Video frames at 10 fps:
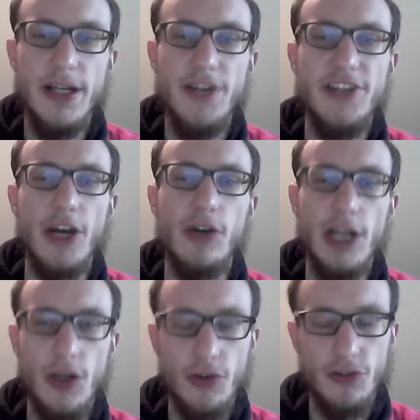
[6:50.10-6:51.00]

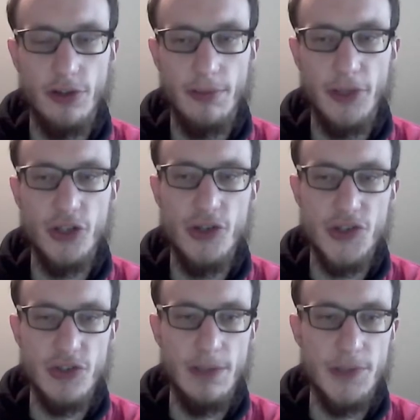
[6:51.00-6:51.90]
download the module
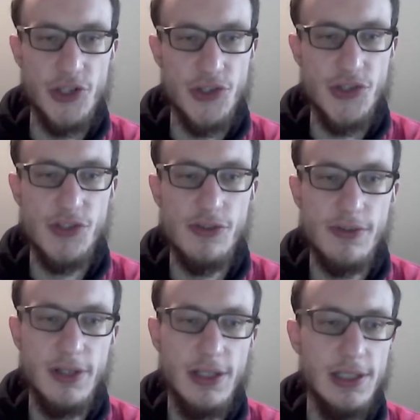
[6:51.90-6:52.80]
descriptions
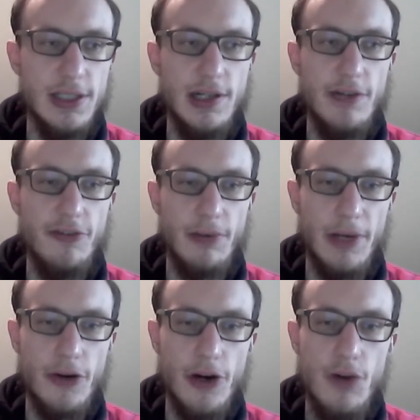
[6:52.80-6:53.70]

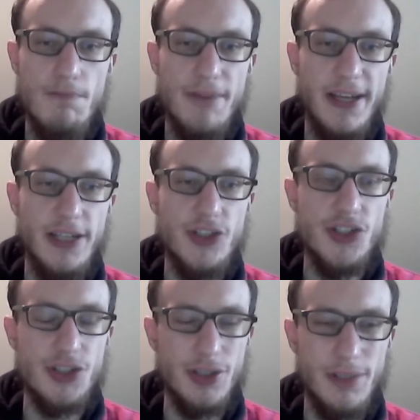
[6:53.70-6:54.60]
from our
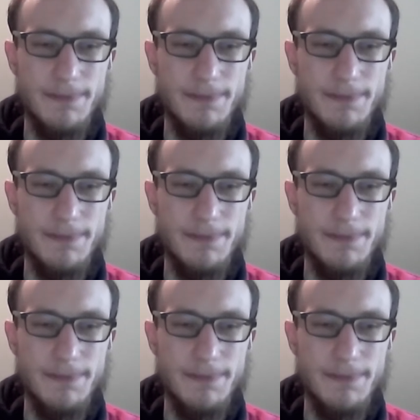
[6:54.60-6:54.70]
homepage,